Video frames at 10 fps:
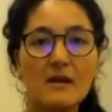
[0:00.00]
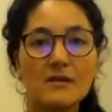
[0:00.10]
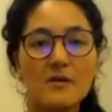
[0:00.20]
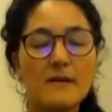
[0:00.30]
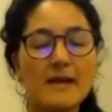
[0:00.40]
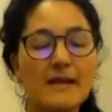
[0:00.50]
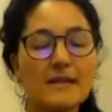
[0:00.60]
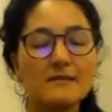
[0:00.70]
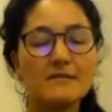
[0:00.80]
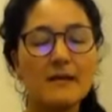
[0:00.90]
go ahead
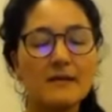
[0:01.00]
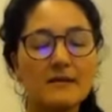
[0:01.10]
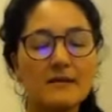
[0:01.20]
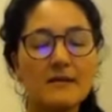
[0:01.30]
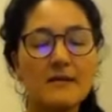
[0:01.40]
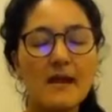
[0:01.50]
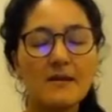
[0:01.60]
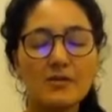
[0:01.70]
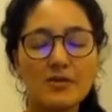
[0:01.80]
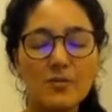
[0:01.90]
and, and,
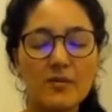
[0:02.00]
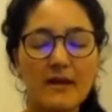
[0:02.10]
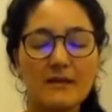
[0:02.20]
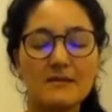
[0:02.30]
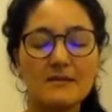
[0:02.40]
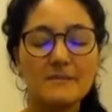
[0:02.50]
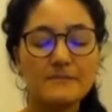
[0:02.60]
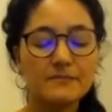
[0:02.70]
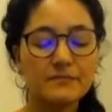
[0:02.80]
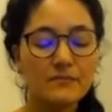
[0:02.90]
and do that
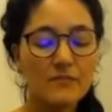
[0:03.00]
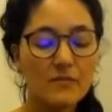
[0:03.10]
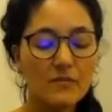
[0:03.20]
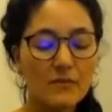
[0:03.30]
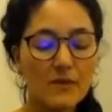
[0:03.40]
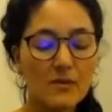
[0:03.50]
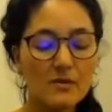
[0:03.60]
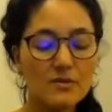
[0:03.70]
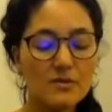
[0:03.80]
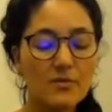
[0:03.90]

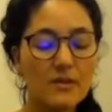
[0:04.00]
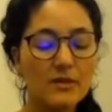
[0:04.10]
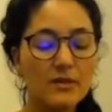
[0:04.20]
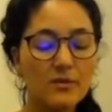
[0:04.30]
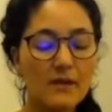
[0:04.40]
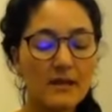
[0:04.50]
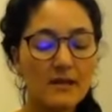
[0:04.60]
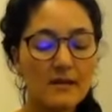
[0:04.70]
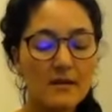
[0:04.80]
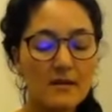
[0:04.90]
so that you
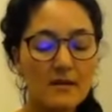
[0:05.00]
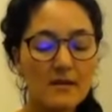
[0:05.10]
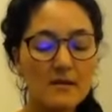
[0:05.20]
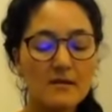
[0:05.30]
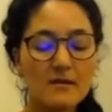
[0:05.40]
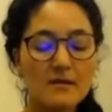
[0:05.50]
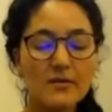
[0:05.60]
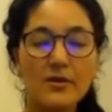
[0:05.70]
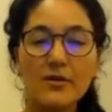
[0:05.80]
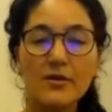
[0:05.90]
can
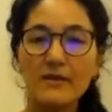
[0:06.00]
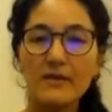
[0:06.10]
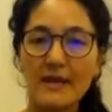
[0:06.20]
turn the